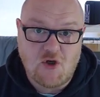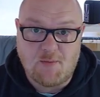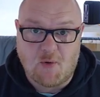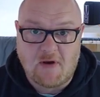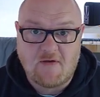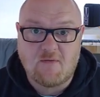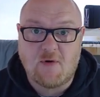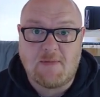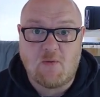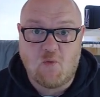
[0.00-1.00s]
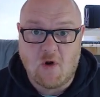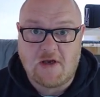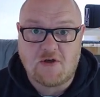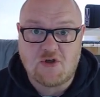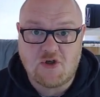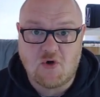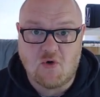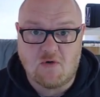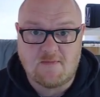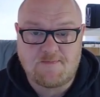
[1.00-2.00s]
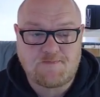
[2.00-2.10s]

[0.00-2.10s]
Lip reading: points would be 1 inch tall.